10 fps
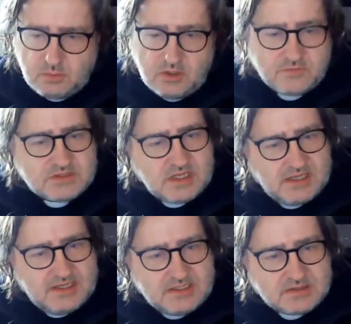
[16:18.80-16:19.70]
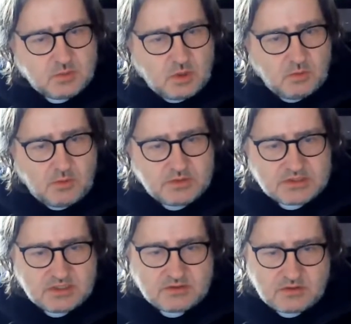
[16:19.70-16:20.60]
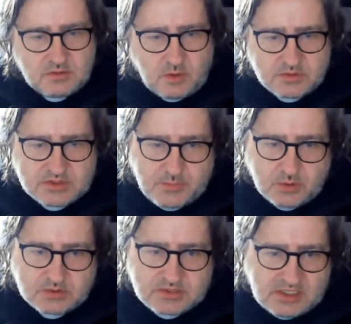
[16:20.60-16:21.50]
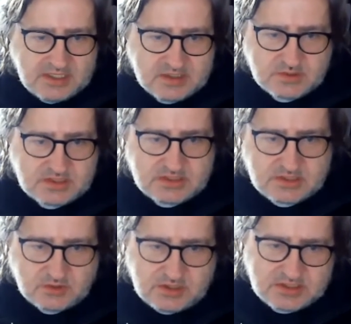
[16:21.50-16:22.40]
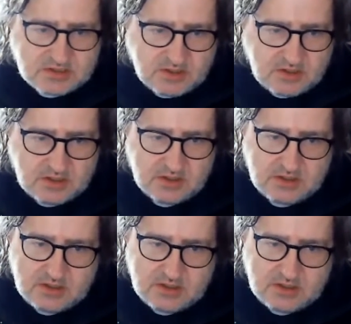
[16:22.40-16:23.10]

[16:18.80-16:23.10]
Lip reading: went over to Leeds. What was the pull to Leeds? Was it studies or?